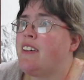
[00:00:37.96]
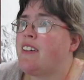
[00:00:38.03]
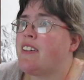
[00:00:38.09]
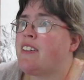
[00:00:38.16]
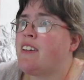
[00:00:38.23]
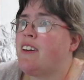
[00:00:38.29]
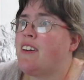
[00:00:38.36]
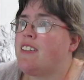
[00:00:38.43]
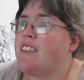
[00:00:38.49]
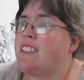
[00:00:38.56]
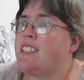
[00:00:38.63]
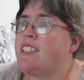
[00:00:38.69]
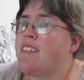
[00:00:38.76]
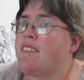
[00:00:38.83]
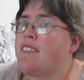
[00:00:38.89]
God
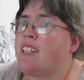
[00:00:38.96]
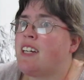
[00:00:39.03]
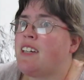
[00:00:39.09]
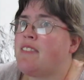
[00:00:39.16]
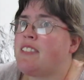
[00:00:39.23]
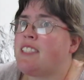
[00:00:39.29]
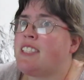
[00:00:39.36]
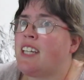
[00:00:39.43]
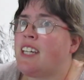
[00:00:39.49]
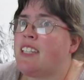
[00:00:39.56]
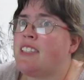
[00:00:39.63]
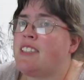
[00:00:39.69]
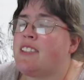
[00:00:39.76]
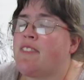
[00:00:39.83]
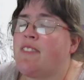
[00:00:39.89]
sometimes
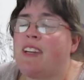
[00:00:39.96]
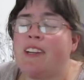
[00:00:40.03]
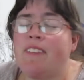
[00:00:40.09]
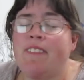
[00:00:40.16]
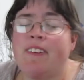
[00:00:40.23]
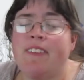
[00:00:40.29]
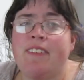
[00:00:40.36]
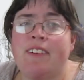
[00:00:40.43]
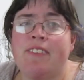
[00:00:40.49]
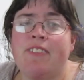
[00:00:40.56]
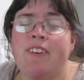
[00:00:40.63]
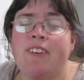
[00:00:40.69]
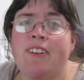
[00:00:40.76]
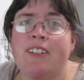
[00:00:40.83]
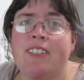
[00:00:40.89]
sends people
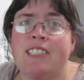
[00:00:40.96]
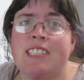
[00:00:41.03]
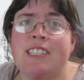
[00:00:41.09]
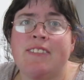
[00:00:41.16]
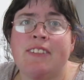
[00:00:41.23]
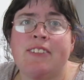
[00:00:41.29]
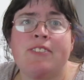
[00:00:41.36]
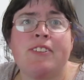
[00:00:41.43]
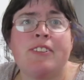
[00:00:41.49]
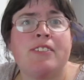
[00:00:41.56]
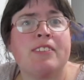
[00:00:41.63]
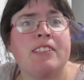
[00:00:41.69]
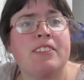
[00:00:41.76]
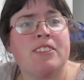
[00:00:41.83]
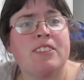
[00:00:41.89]
before us to be
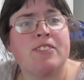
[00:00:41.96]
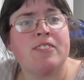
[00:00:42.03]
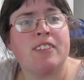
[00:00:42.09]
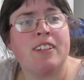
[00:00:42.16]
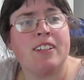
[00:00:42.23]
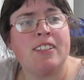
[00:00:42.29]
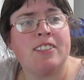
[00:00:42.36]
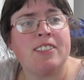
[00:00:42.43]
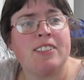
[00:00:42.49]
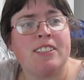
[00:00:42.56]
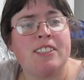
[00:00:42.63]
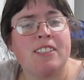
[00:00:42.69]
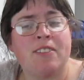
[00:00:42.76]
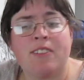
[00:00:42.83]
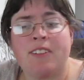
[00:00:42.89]
forerunners for us
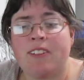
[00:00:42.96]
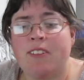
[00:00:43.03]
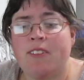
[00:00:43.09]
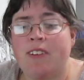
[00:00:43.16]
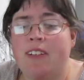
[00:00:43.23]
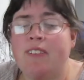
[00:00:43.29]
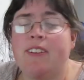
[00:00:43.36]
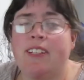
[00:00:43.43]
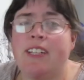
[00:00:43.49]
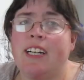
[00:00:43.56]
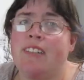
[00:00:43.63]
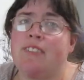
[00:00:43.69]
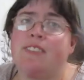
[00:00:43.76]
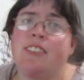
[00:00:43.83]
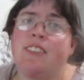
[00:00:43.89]
in the work we will
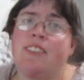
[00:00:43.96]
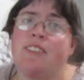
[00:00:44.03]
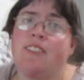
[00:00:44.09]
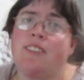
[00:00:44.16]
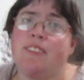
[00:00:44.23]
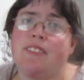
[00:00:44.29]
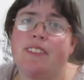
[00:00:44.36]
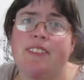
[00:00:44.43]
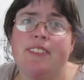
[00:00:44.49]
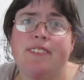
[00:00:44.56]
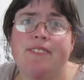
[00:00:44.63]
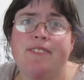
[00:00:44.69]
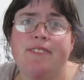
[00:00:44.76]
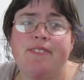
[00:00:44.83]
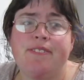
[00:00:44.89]
have to
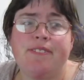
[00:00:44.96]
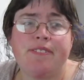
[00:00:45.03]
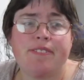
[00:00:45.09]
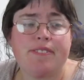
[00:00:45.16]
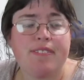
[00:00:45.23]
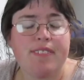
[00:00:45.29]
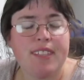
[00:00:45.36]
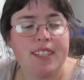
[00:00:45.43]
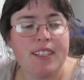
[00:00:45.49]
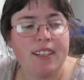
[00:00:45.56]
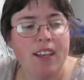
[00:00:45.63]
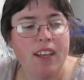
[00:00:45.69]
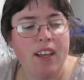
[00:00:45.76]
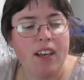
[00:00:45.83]
do.